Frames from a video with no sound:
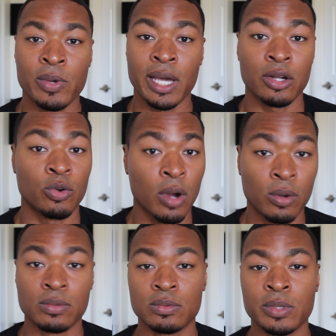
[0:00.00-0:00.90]
We got to
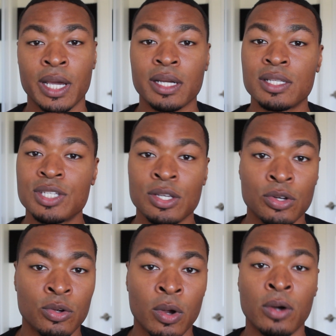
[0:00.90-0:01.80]
grow. We got to continue
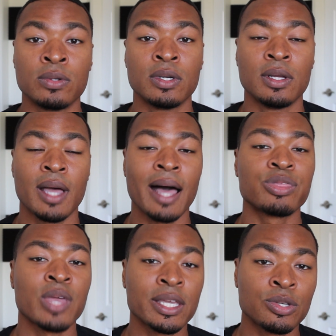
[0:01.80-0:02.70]
to grow. I
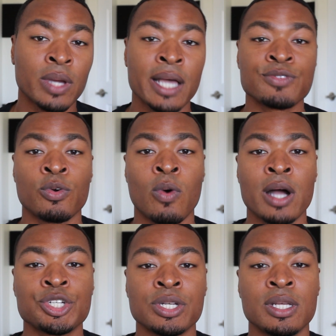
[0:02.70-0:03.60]
thank you guys for
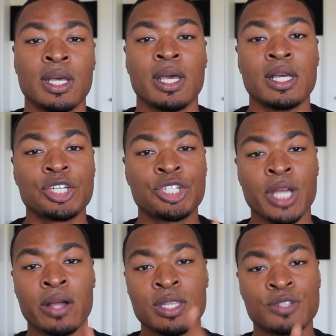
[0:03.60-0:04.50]
watching.
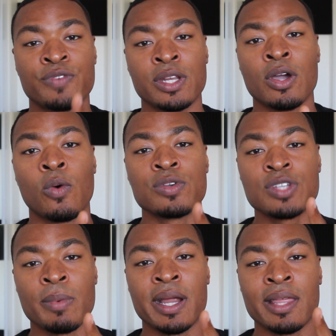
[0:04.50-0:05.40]
Share this video with
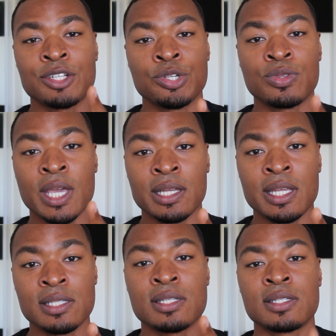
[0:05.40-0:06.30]
somebody that you think
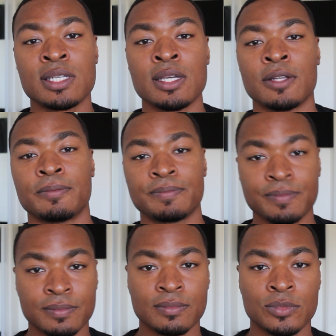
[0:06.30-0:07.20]
needs to see it.
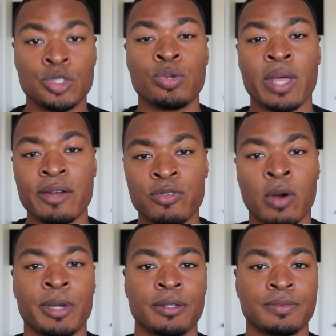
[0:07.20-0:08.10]
Do that
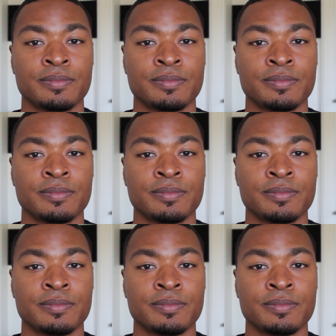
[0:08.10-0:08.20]
for me.